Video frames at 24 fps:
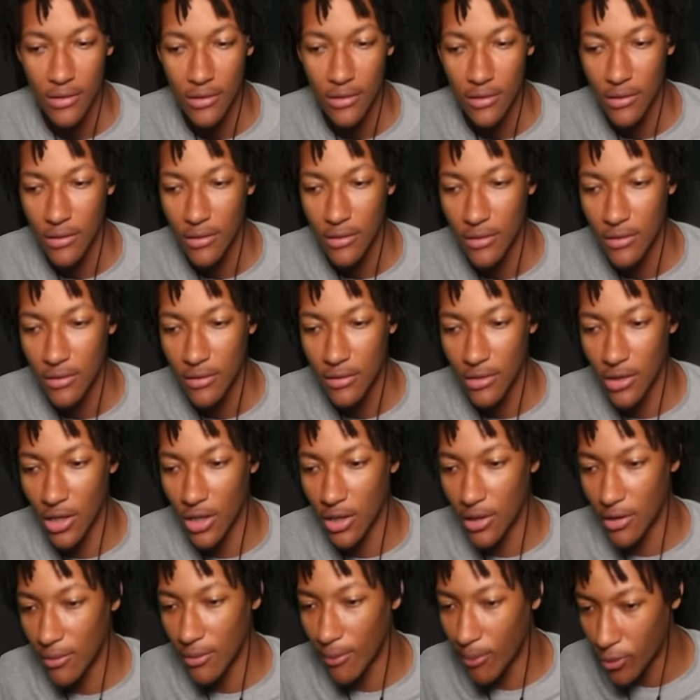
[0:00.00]

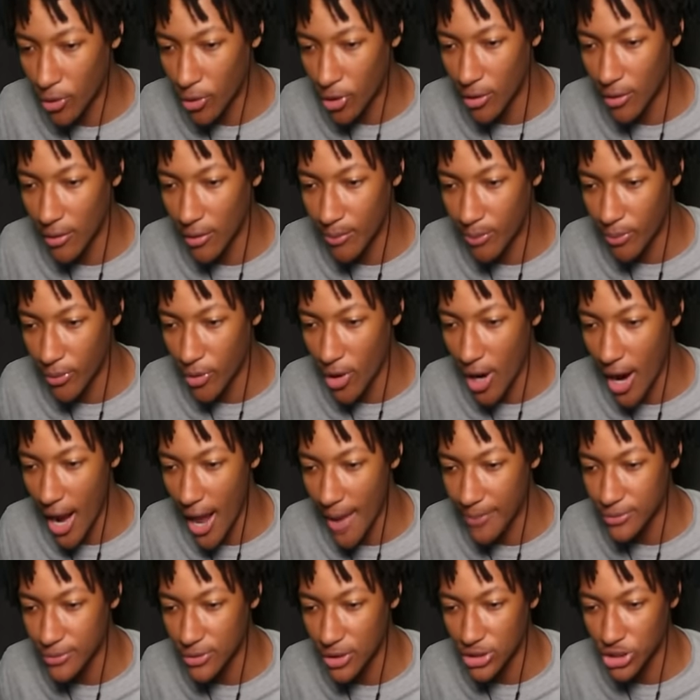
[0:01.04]
Per
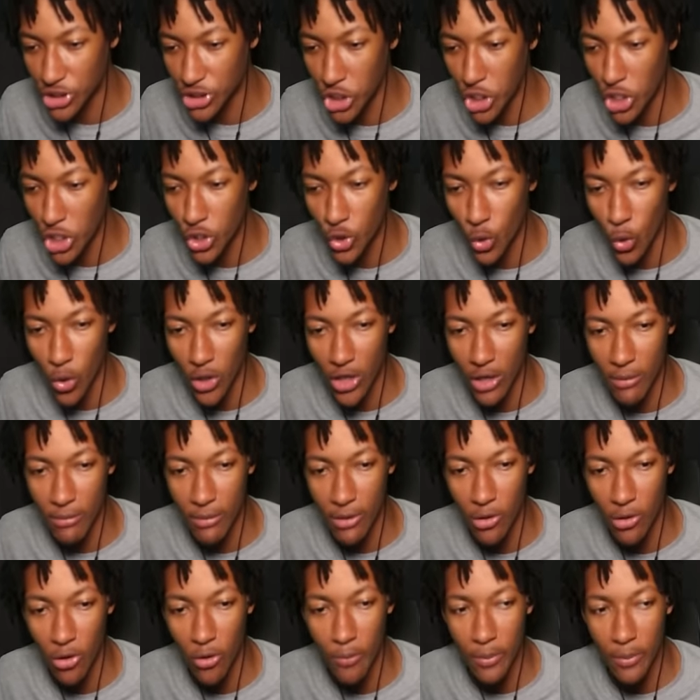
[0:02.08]
perhaps a certain door can be
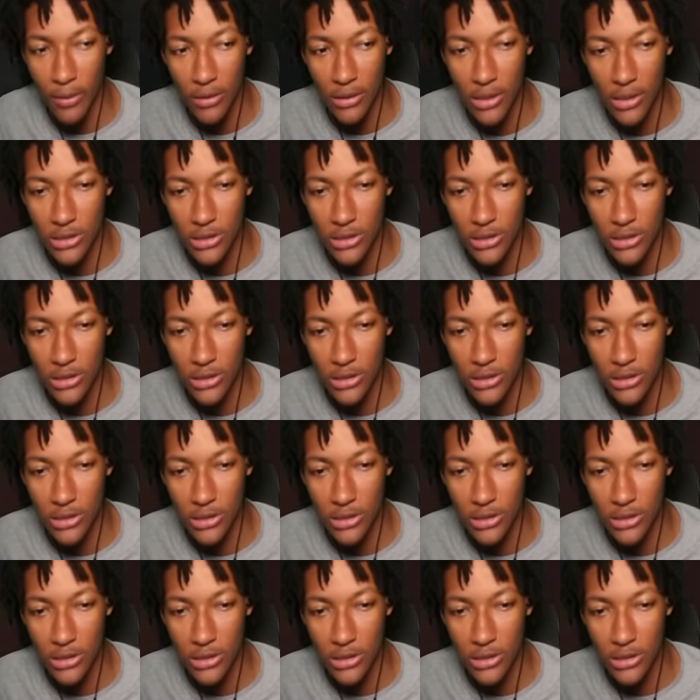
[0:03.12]
opened. Let's